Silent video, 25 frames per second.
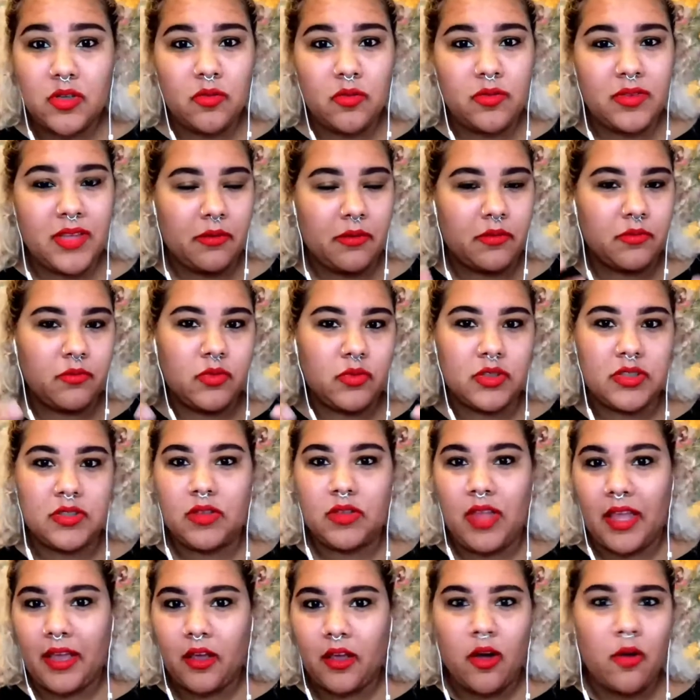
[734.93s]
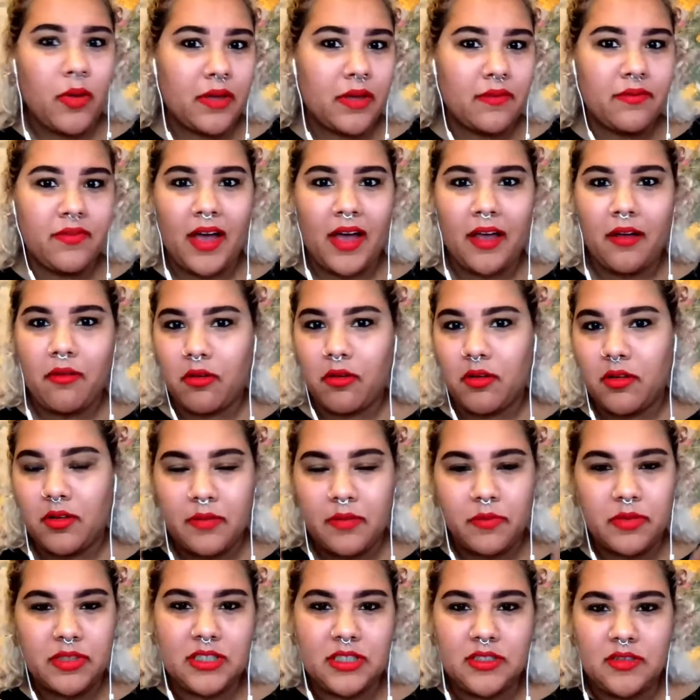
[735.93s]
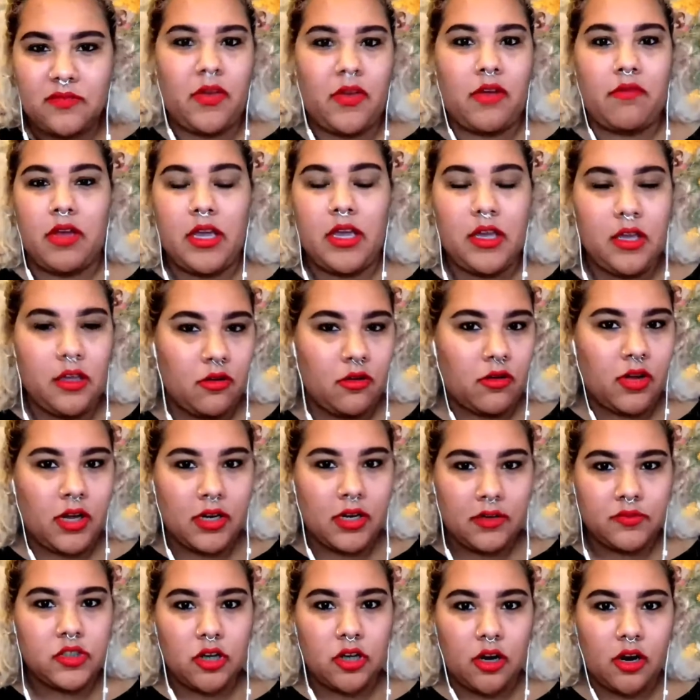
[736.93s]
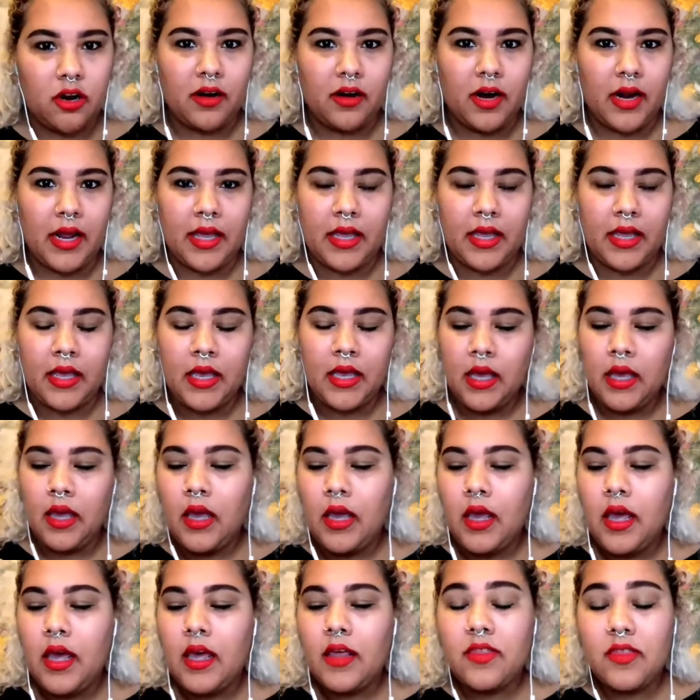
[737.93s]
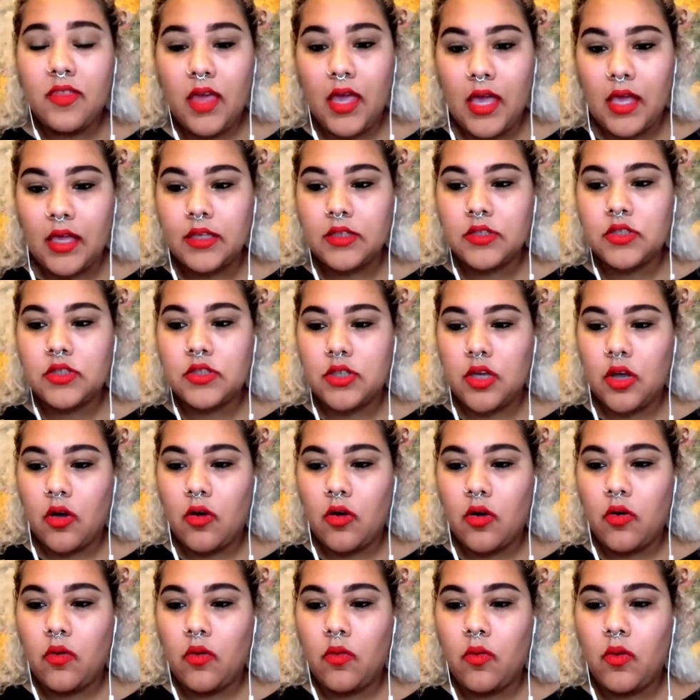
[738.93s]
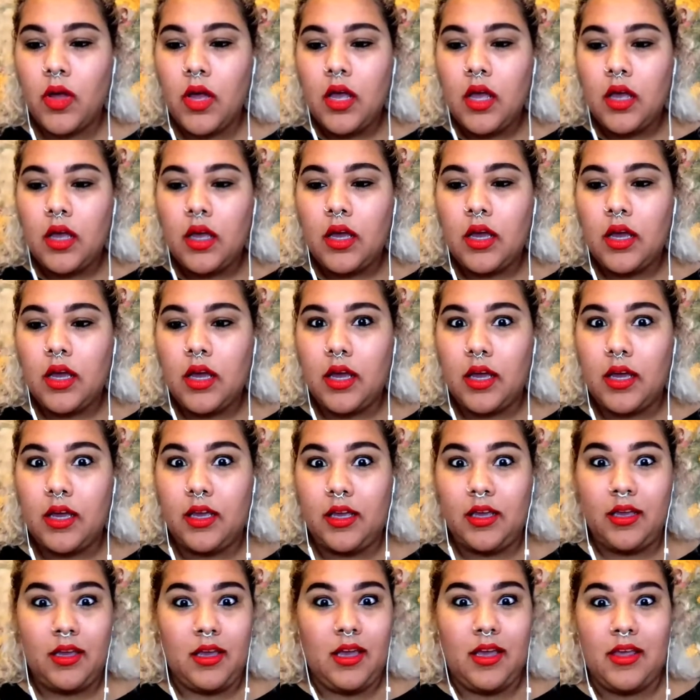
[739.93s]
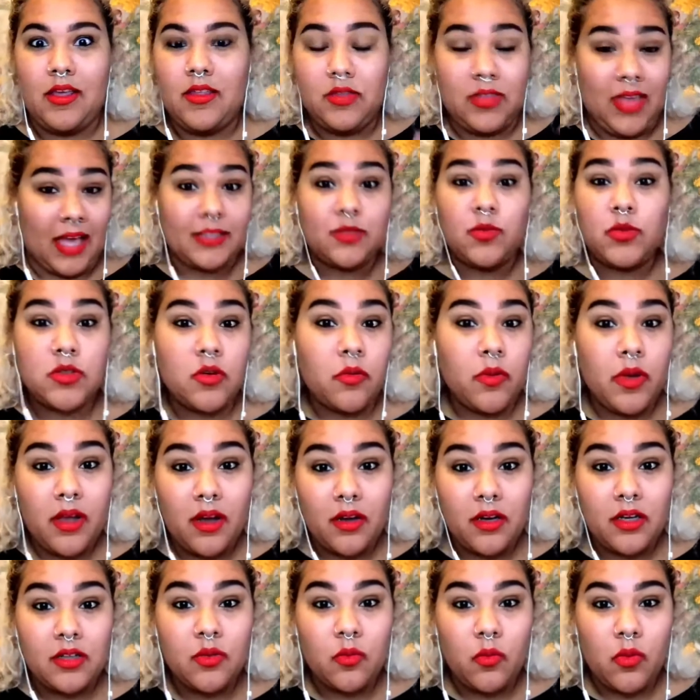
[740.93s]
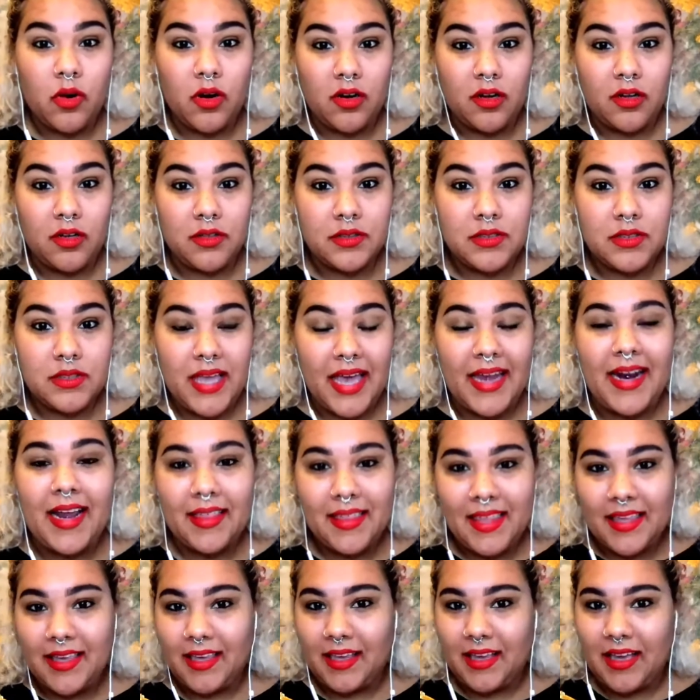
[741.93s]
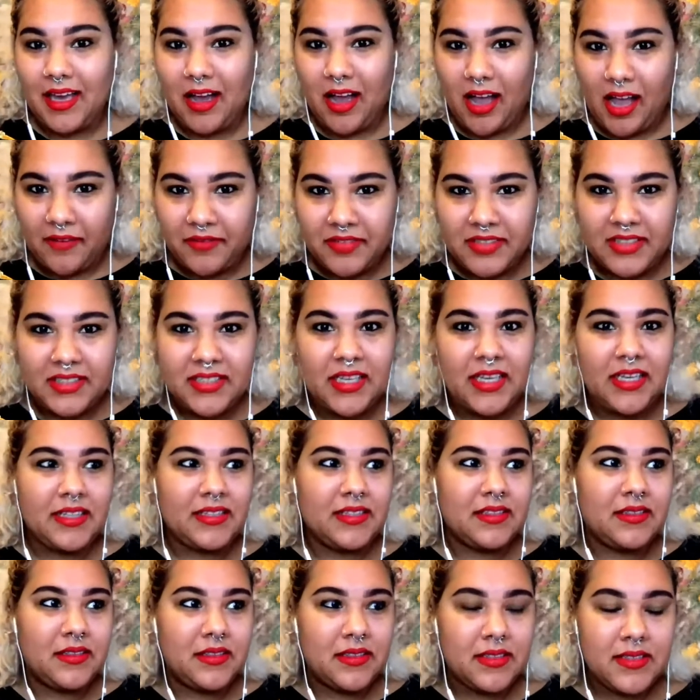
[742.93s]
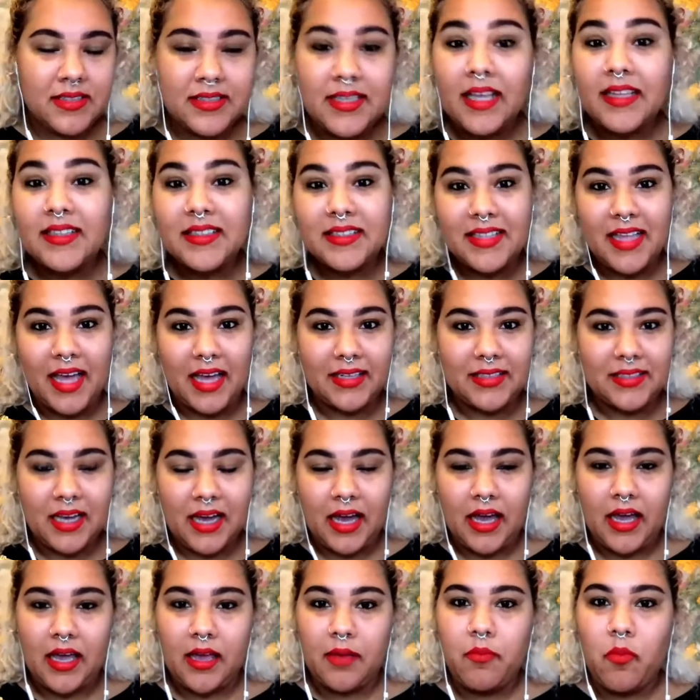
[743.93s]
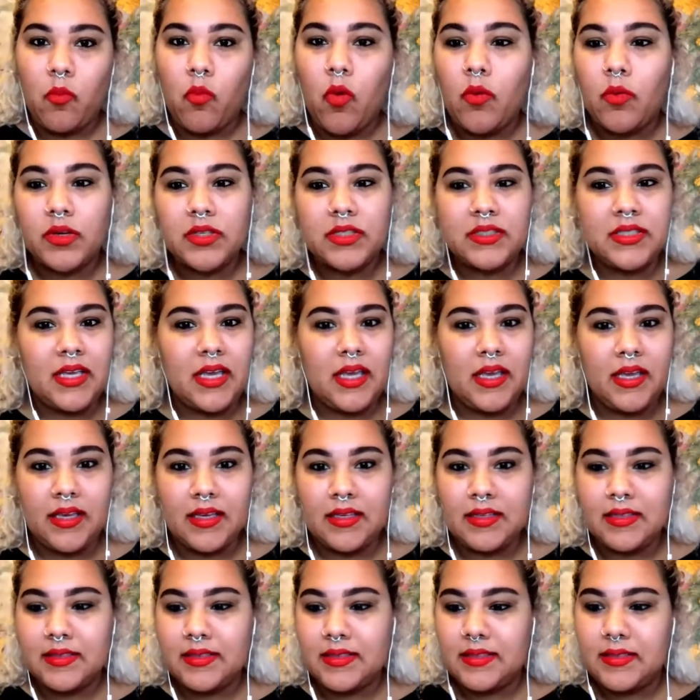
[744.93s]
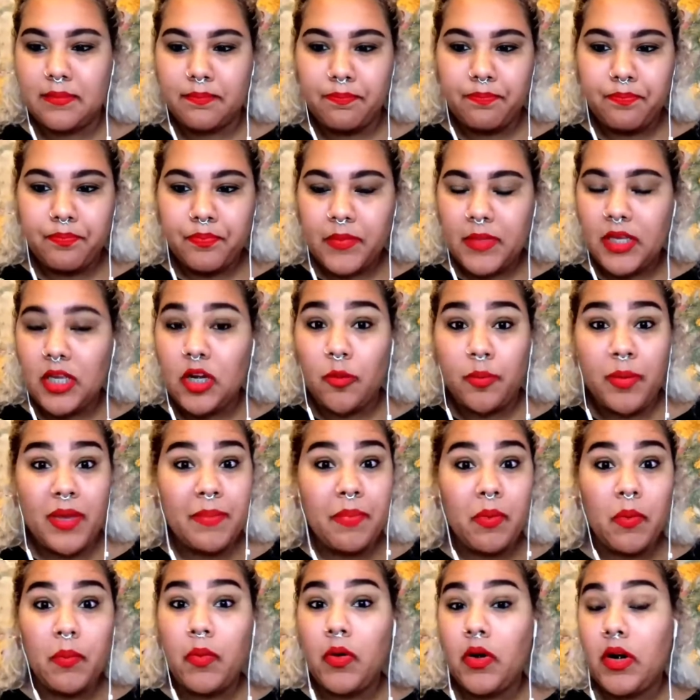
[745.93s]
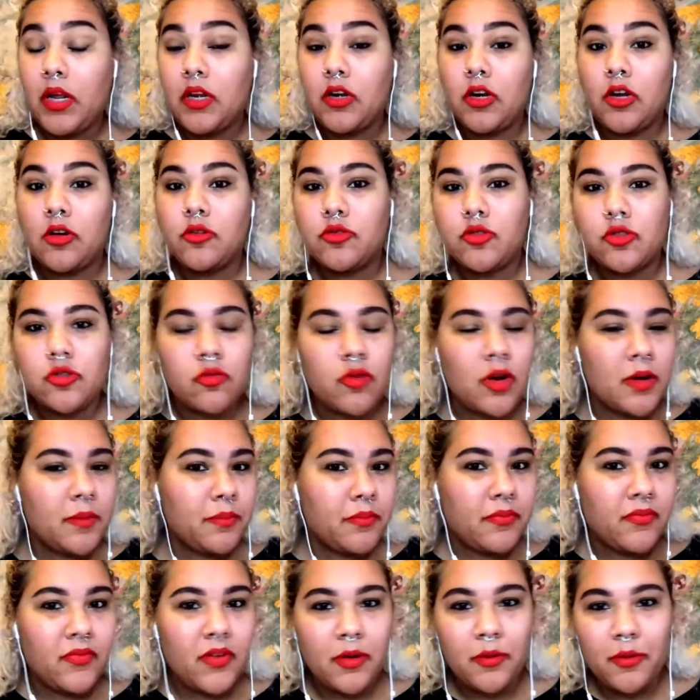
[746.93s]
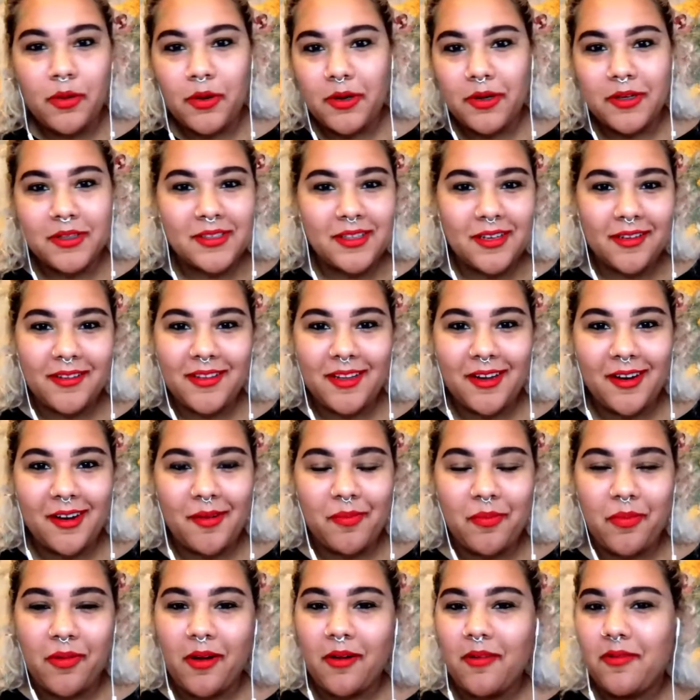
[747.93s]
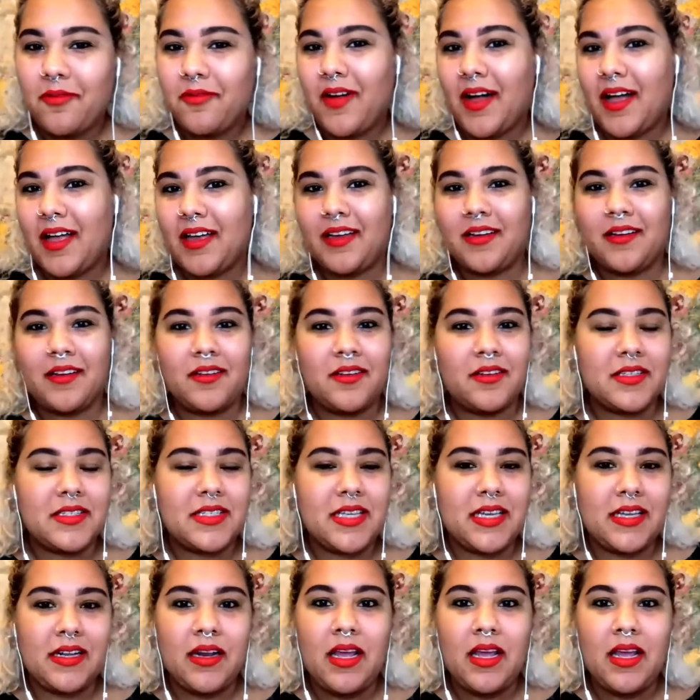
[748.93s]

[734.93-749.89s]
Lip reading: that was like going viral and was this very, you know, kind of jarring thing. So that's what's going on in the world. And I think I've seen since that time, what we're seeing is, you know, people putting no Trump voters on their profiles. And